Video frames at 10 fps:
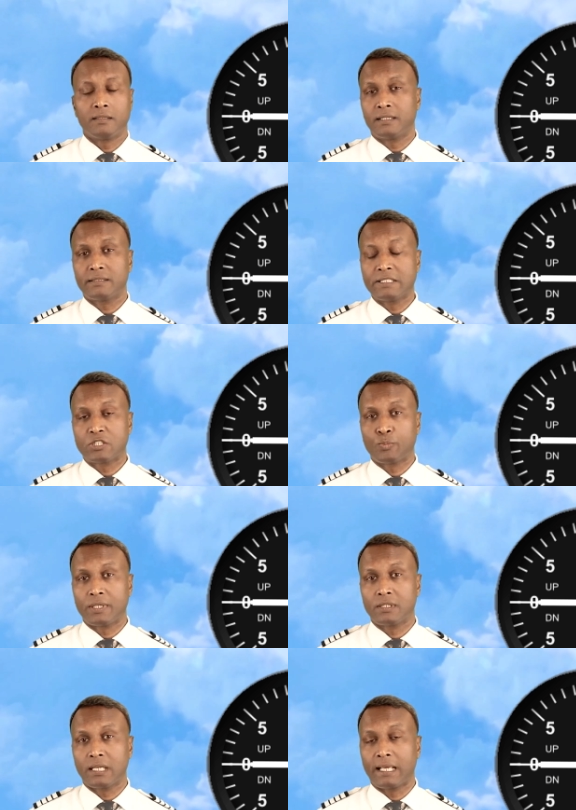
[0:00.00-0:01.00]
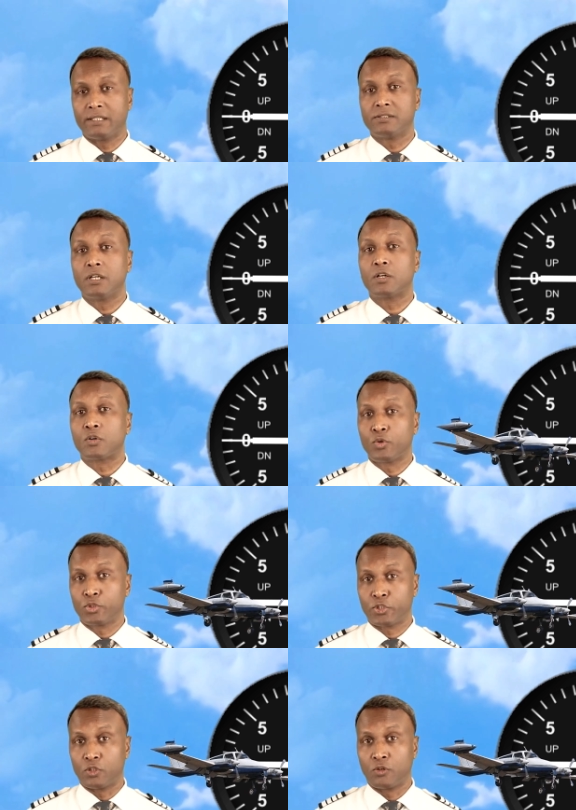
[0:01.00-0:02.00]
This instrument is
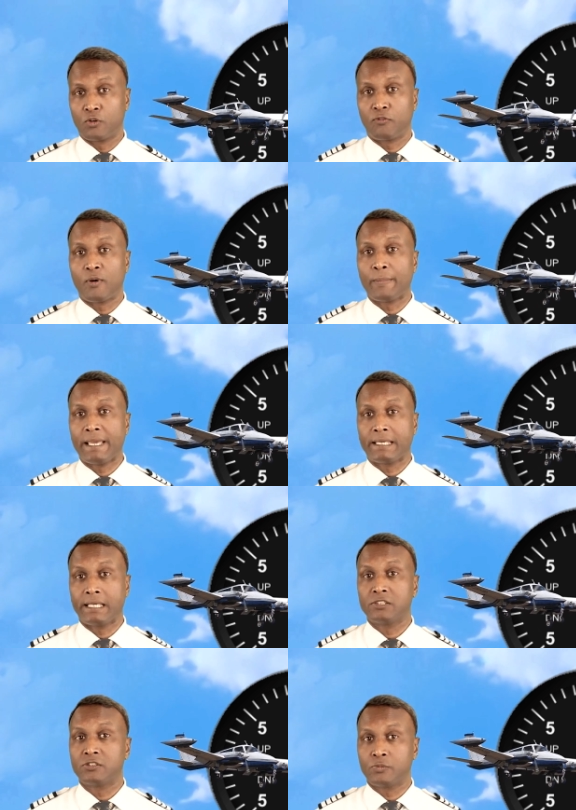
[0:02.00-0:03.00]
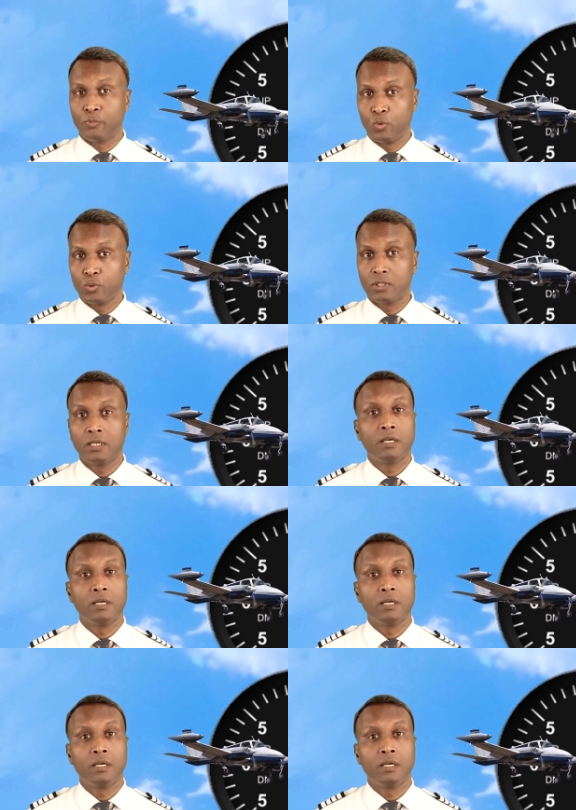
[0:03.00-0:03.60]
crucial for making smooth,